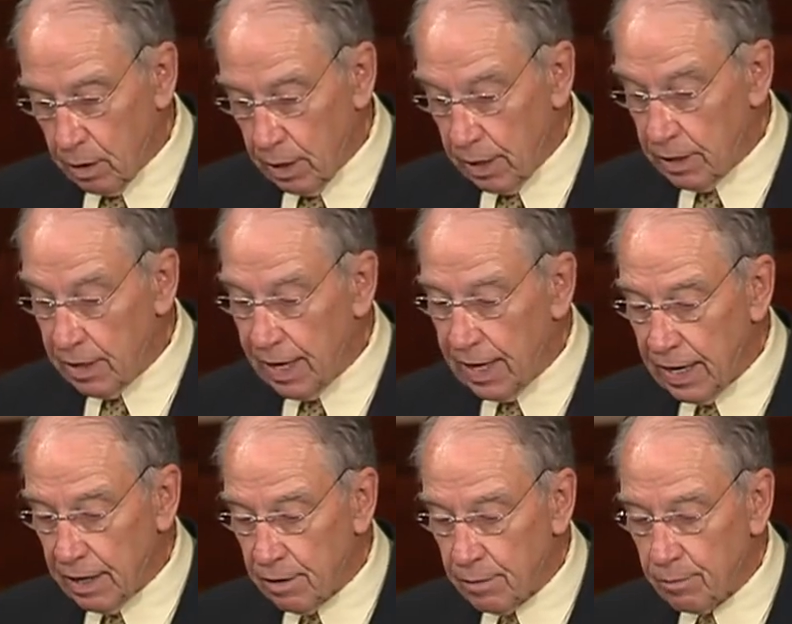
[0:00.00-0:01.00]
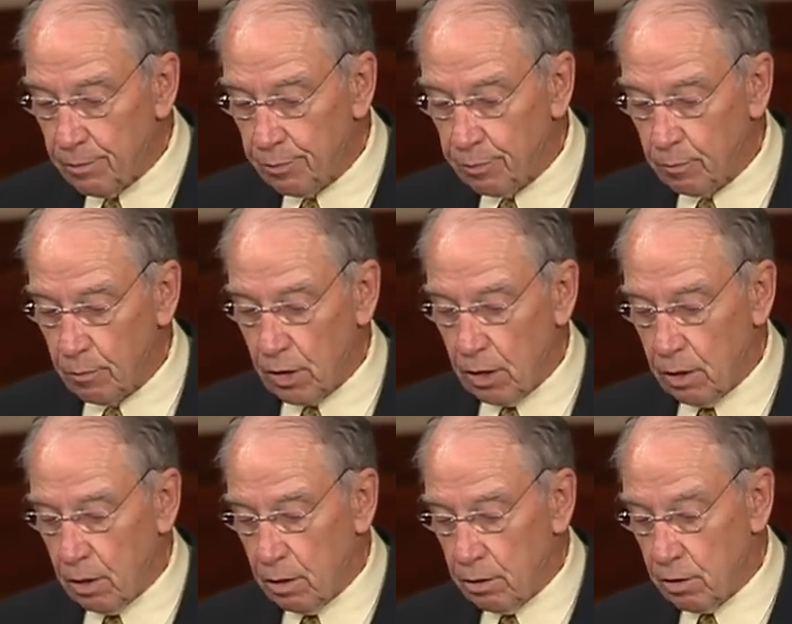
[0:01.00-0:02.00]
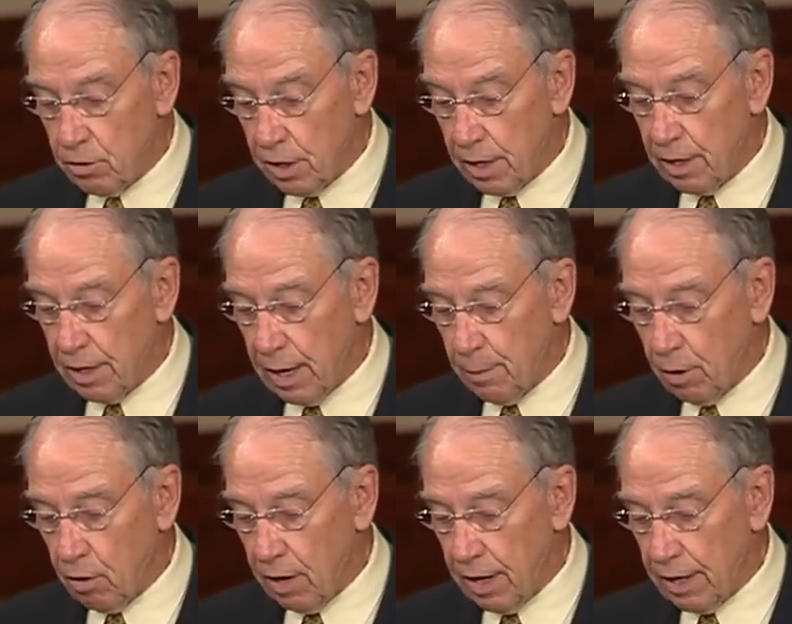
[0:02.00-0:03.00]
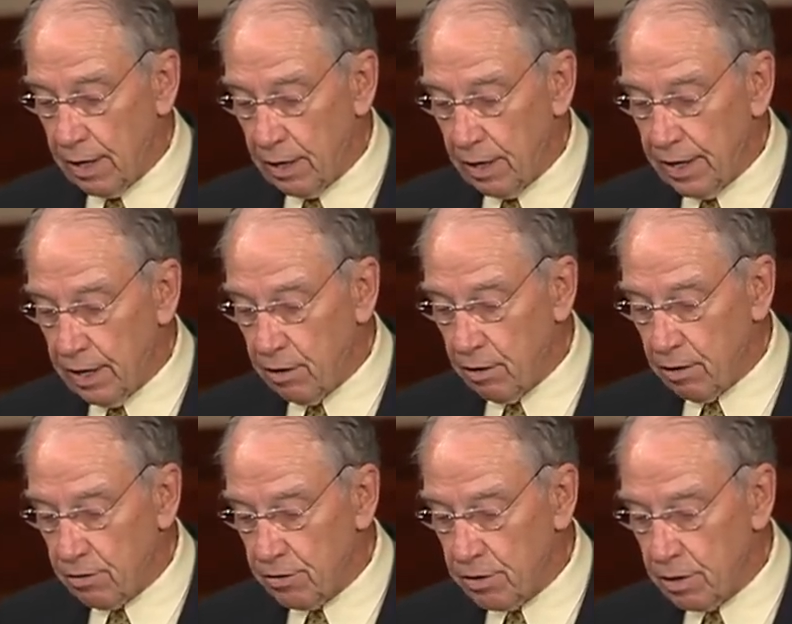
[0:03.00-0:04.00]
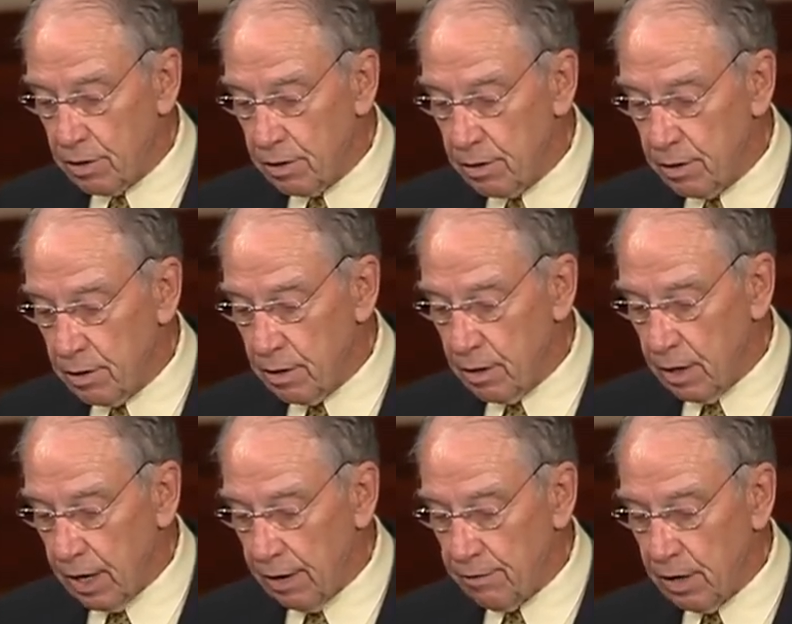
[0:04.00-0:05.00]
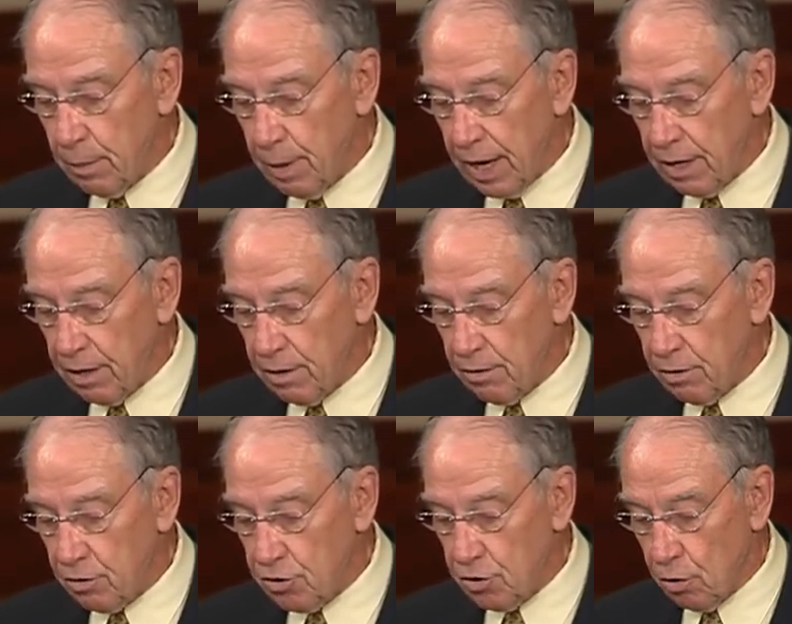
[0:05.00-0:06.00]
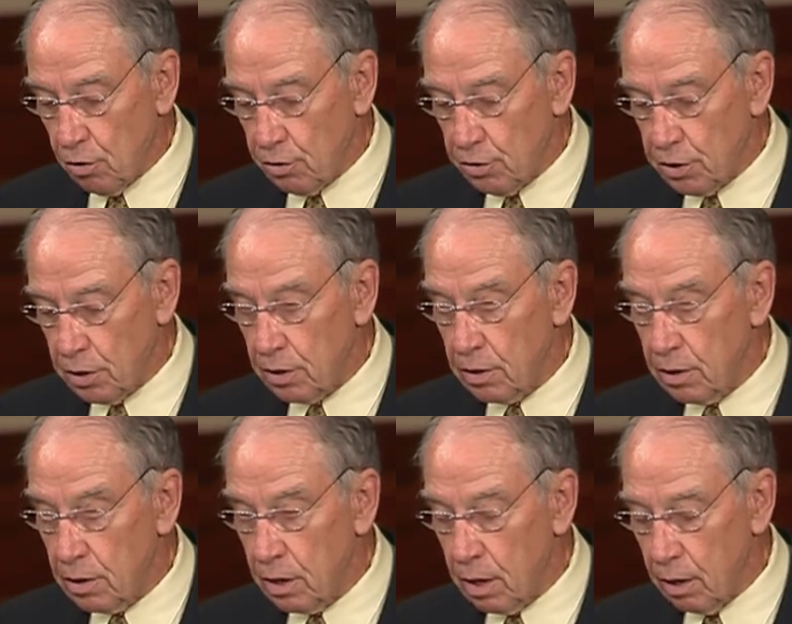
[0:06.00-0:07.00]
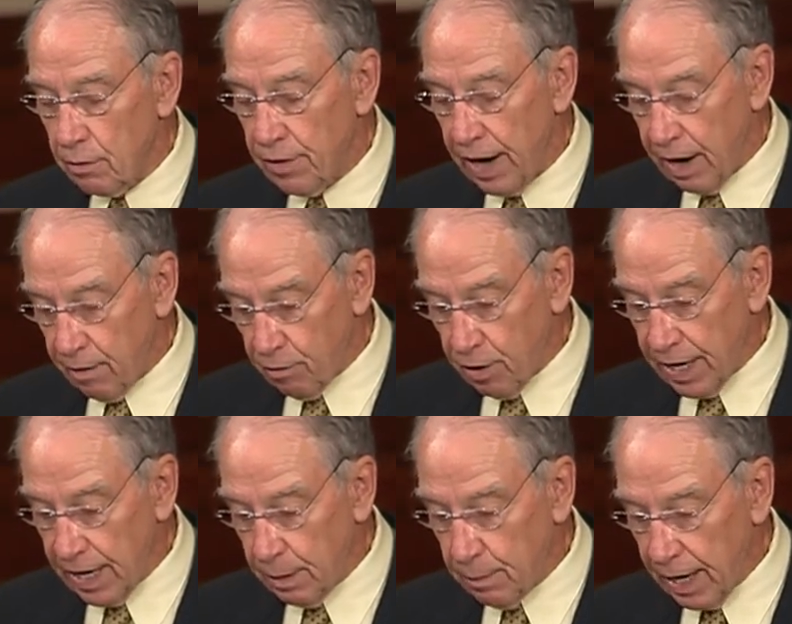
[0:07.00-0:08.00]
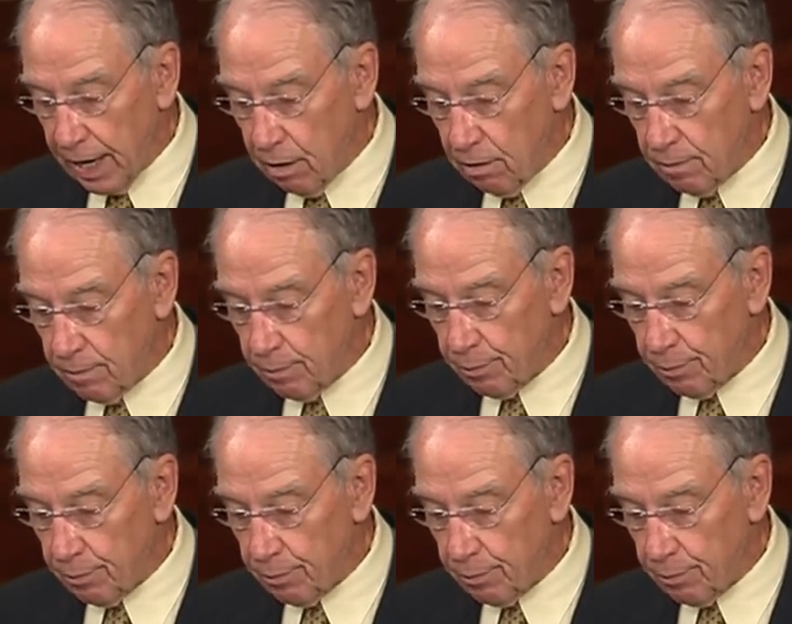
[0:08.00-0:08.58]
Indeed, the Senate Democratic leaders have demanded the search of every email